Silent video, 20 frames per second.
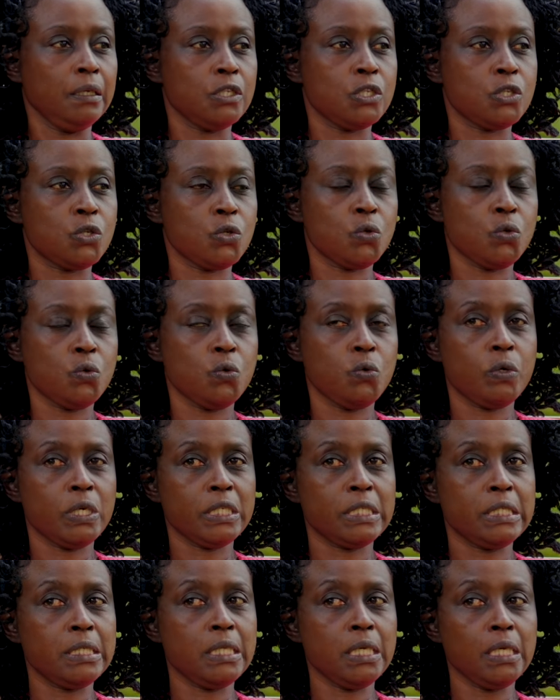So
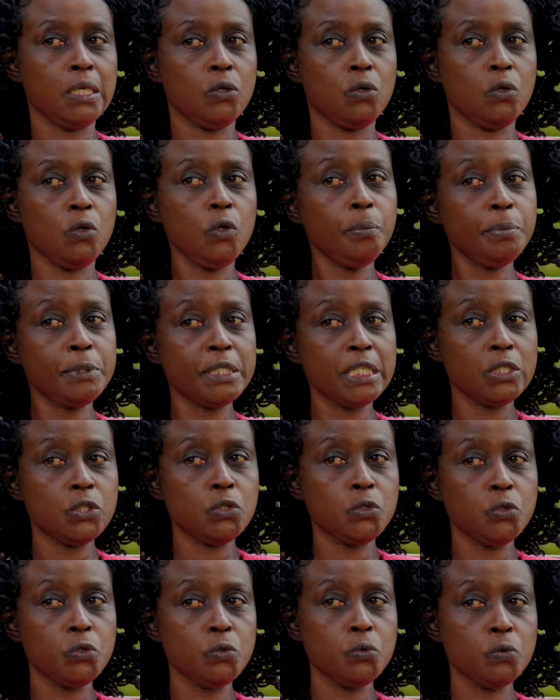what they
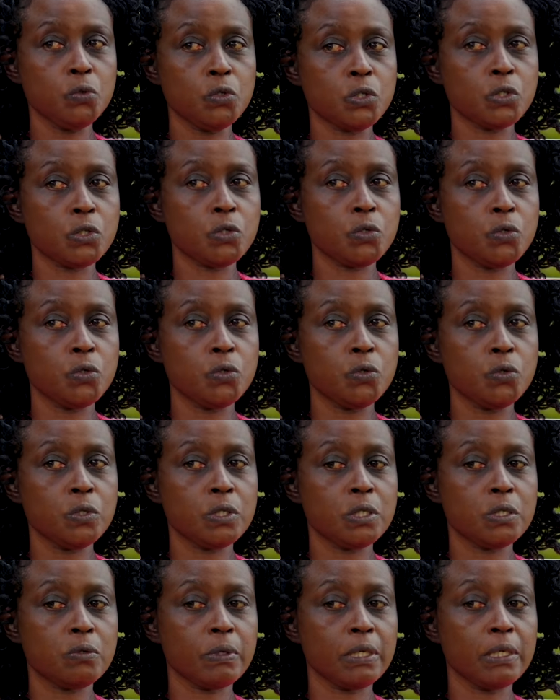opted to do was to
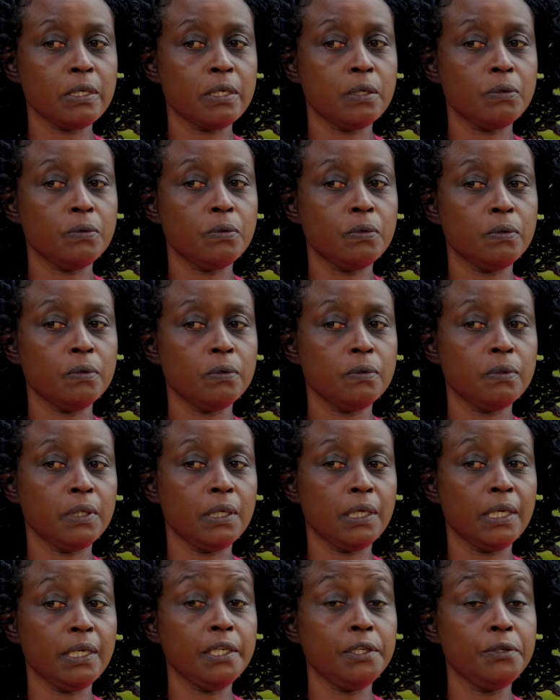use what they call
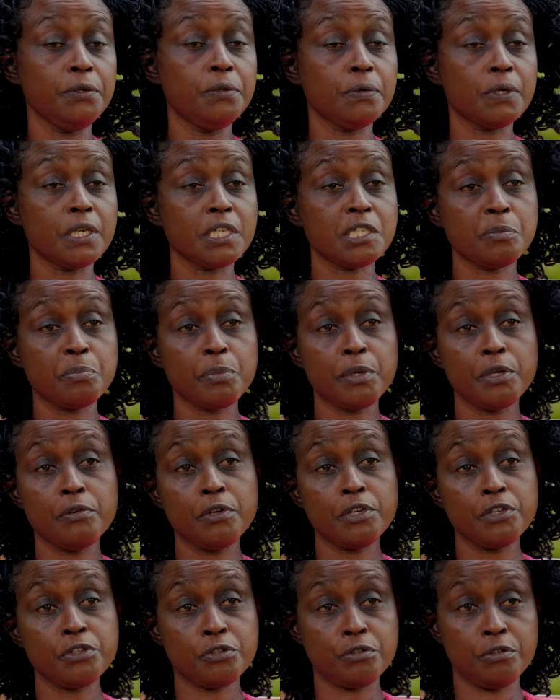a needle
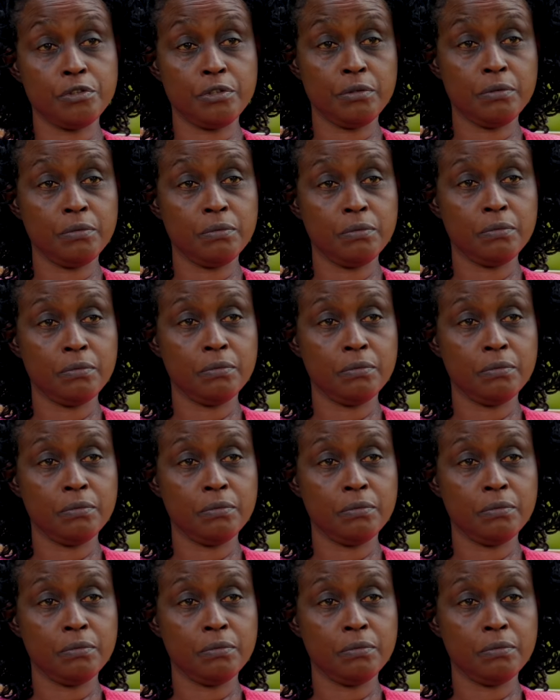aspiration.